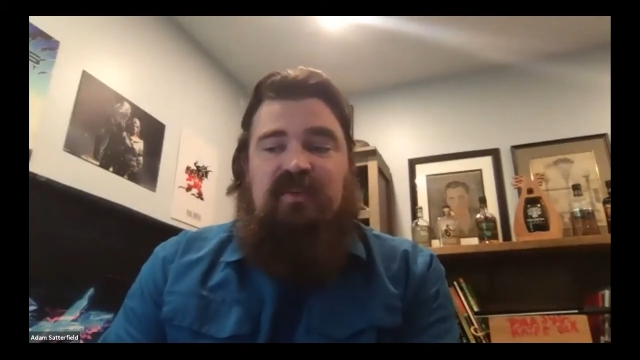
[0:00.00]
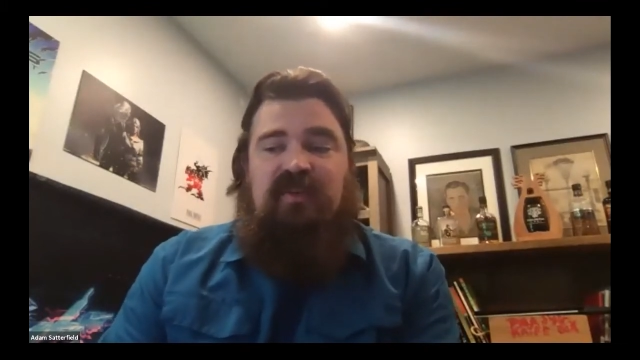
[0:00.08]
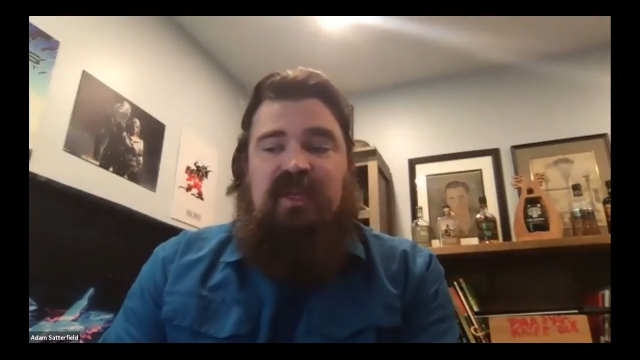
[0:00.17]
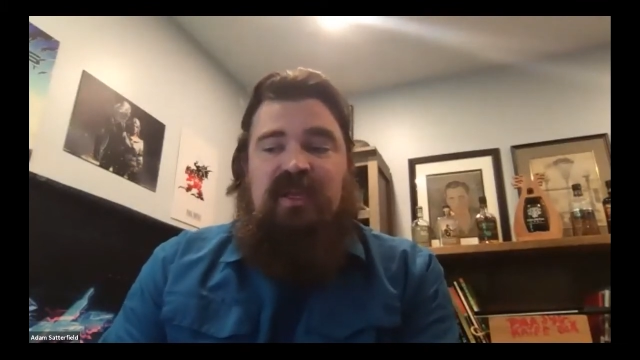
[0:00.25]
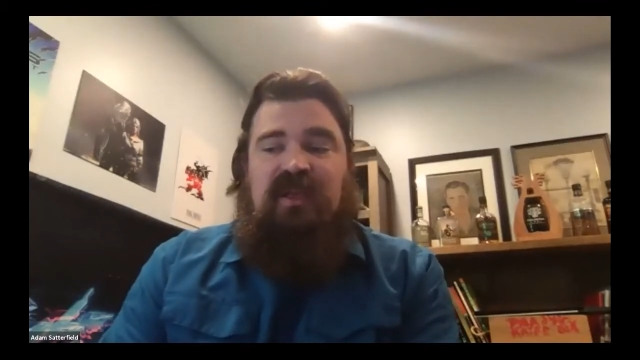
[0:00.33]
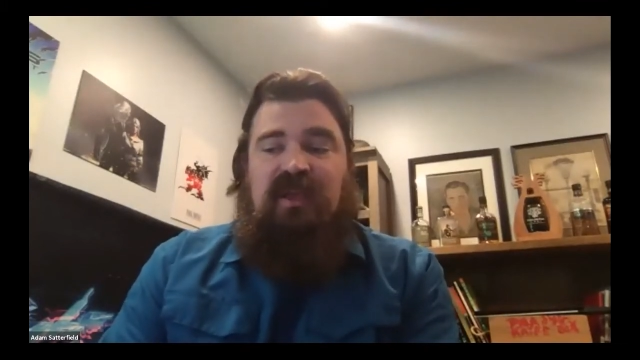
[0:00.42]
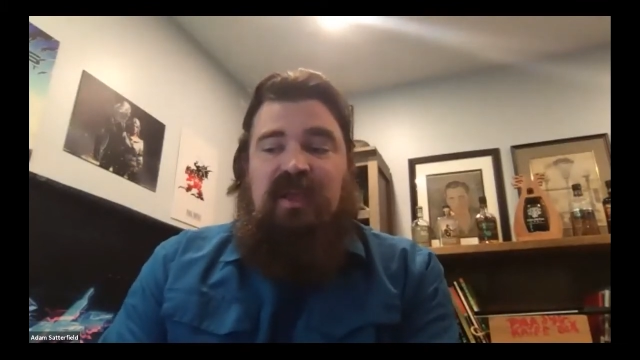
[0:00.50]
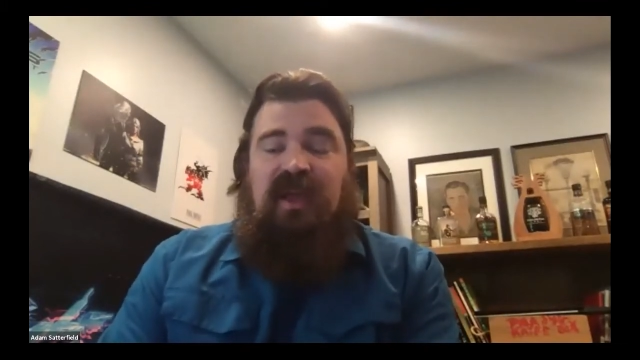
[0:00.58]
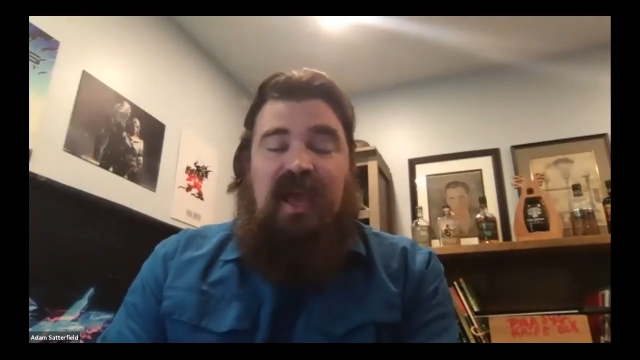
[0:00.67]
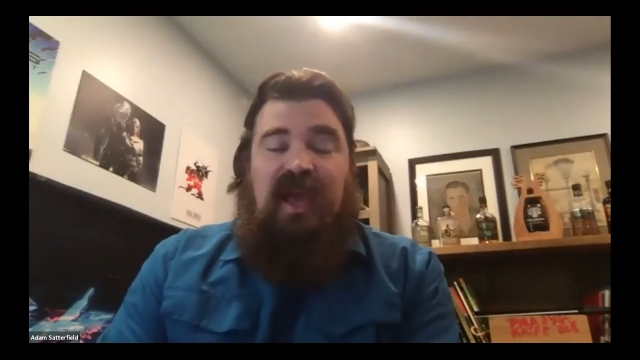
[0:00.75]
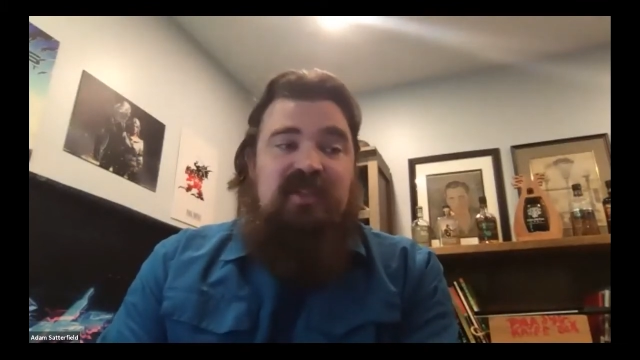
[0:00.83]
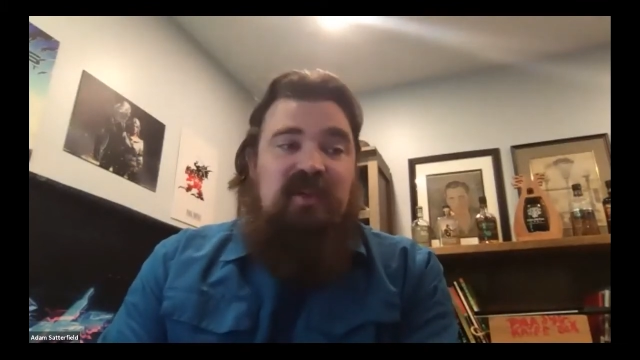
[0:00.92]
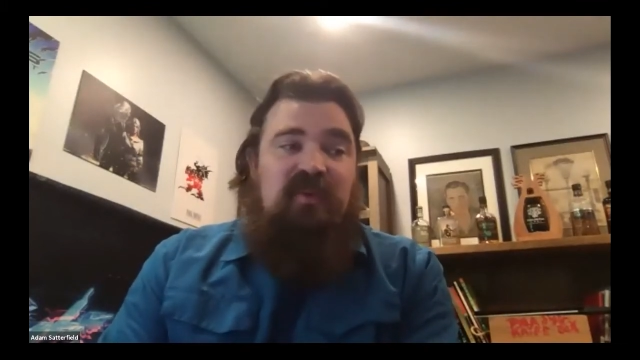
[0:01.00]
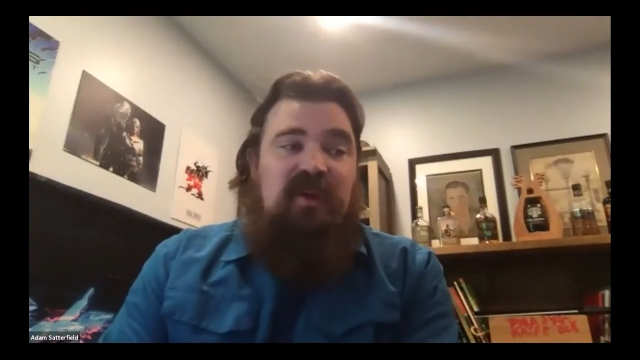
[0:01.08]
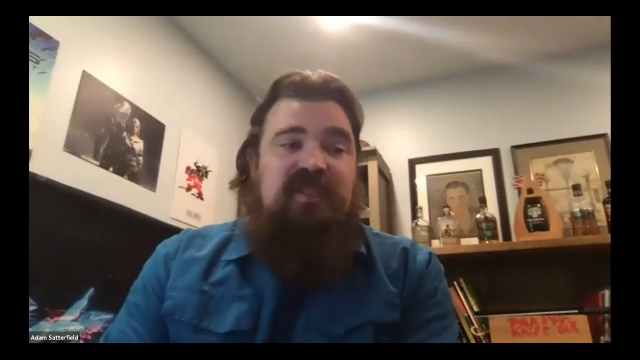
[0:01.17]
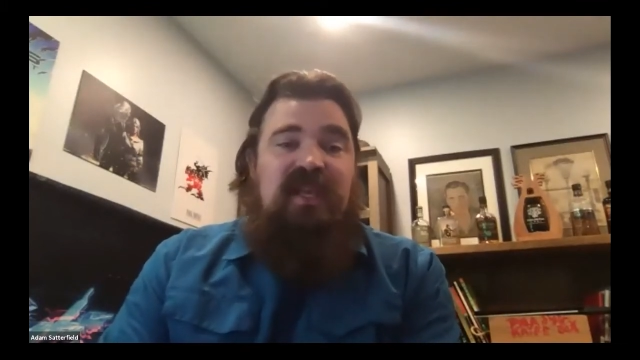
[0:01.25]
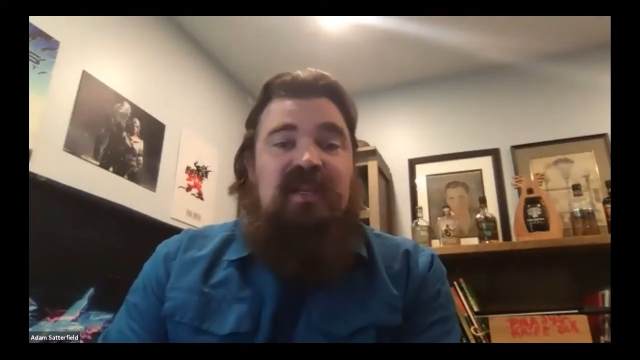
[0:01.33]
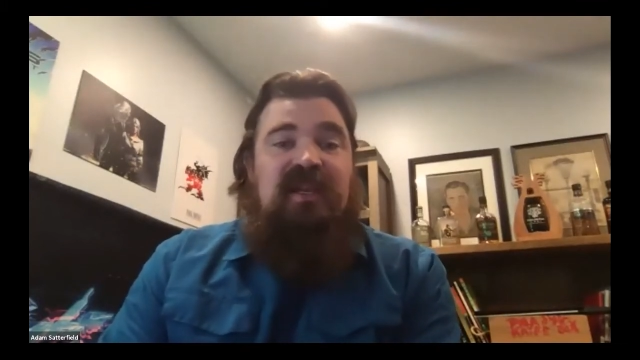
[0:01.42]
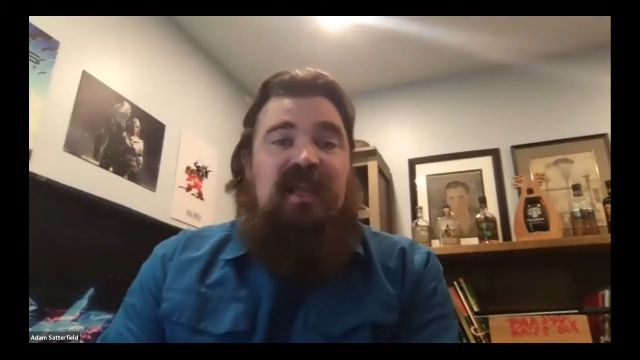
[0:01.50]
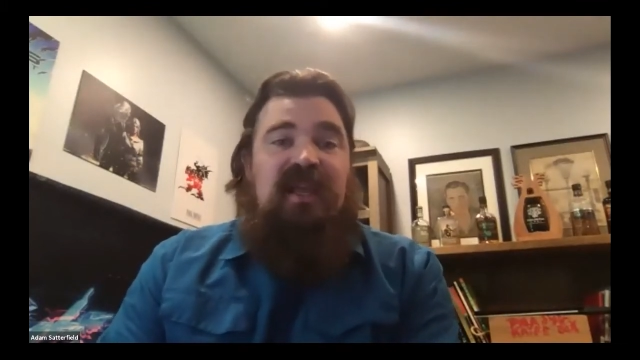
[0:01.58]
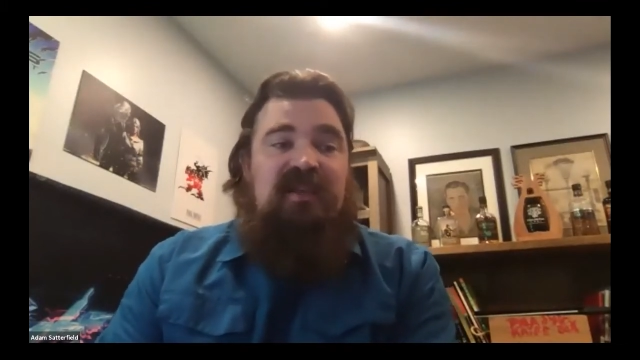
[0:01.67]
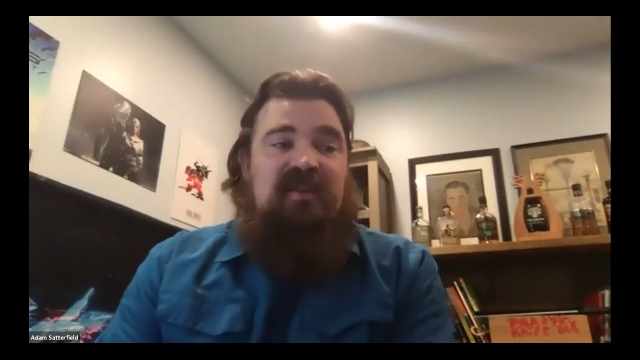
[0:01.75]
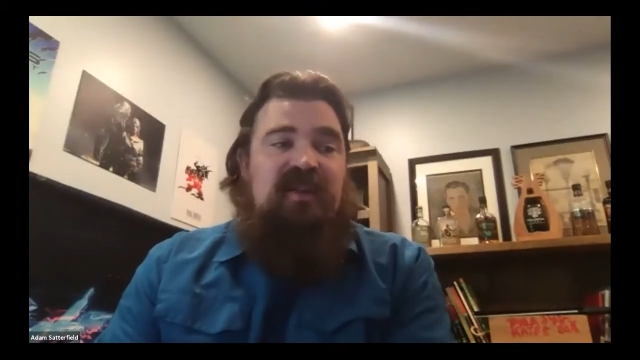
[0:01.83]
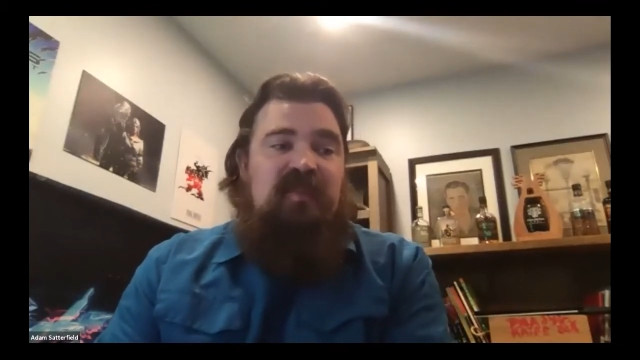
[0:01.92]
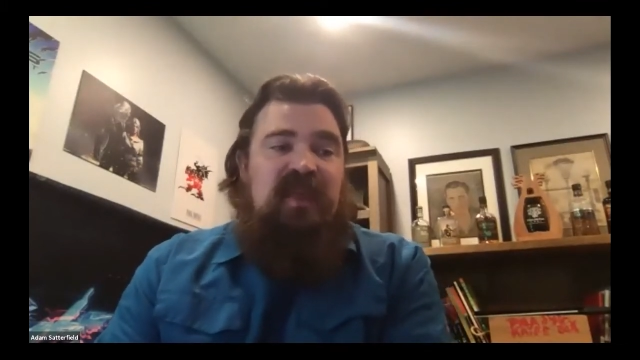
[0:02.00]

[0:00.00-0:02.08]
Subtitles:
we actually worked hand in hand at